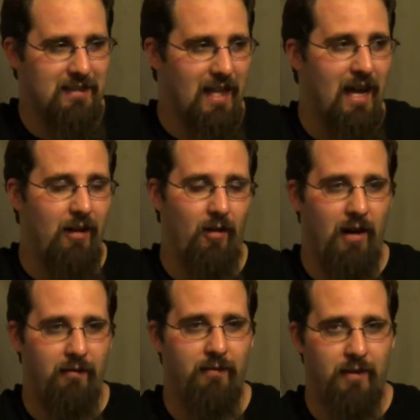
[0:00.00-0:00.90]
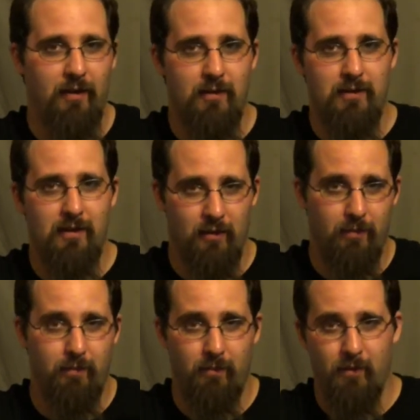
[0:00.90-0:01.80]
style of those
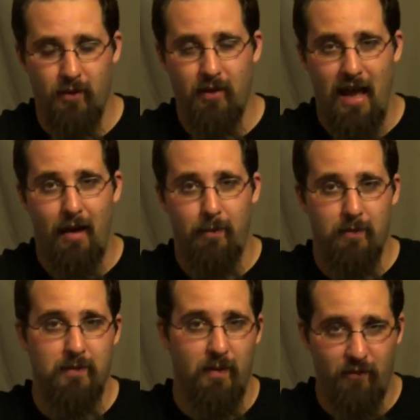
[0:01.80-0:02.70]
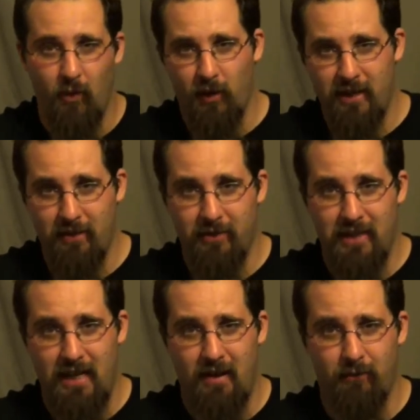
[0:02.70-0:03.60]
albums before Here in
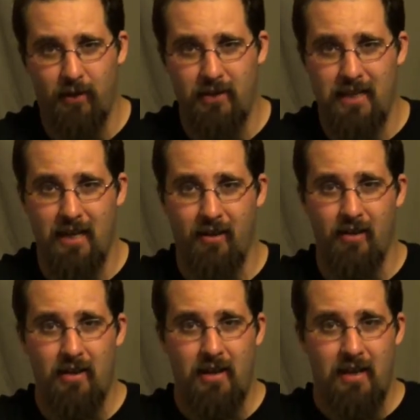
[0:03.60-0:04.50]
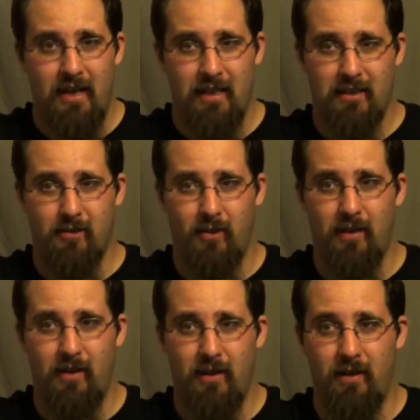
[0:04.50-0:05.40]
the Now Frontier and
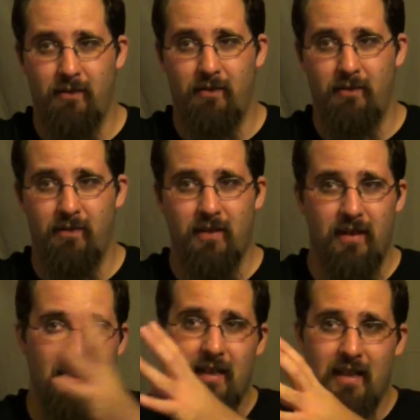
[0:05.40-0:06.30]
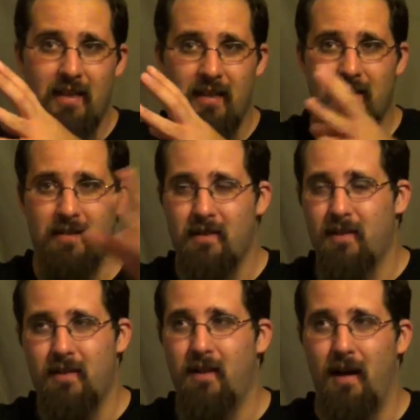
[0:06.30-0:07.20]
sort of
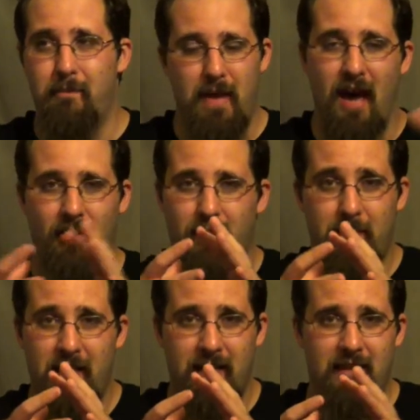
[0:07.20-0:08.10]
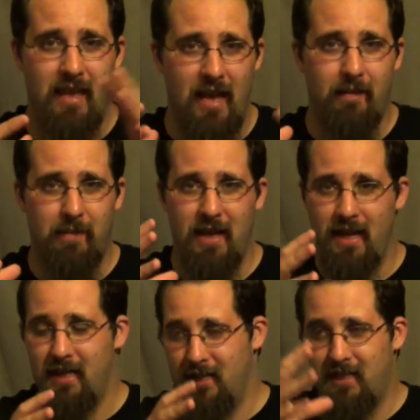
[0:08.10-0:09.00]
amalgamated them
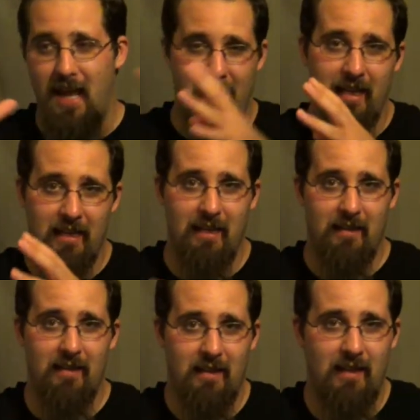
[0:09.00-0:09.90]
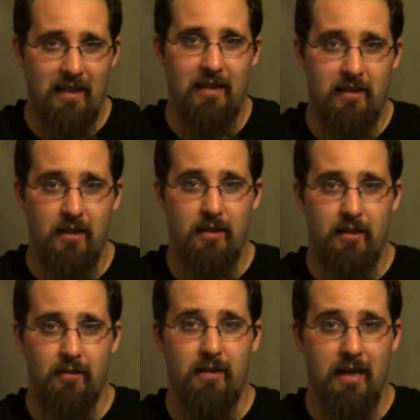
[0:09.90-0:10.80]
and taken it into
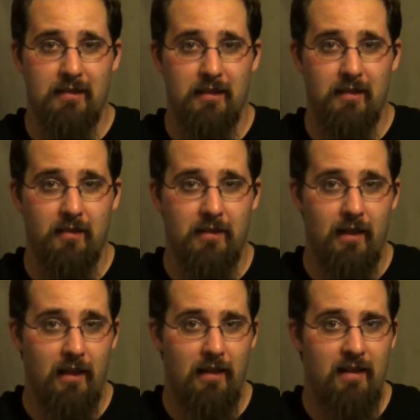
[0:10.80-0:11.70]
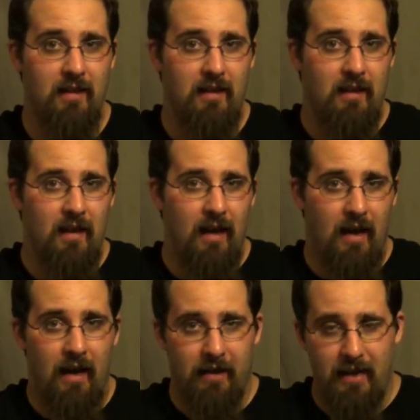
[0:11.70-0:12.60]
2013.
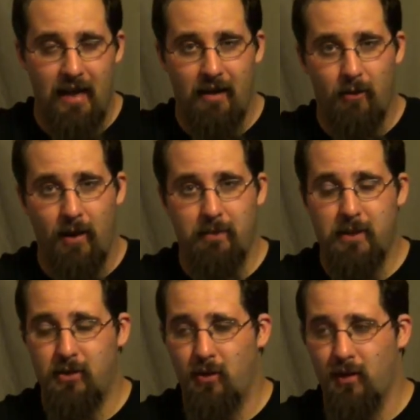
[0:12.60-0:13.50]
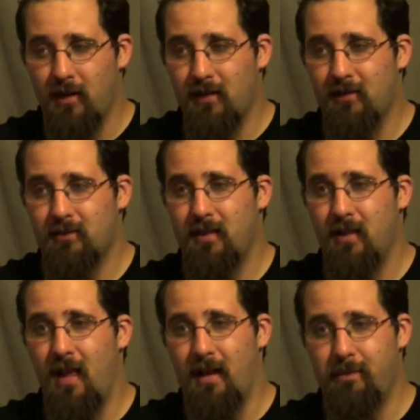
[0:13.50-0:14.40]
Now, I'm sure a
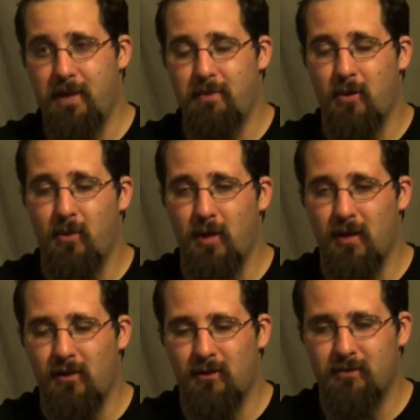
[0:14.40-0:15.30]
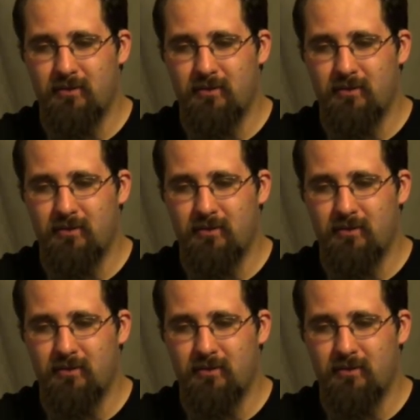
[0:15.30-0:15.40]
lot of people will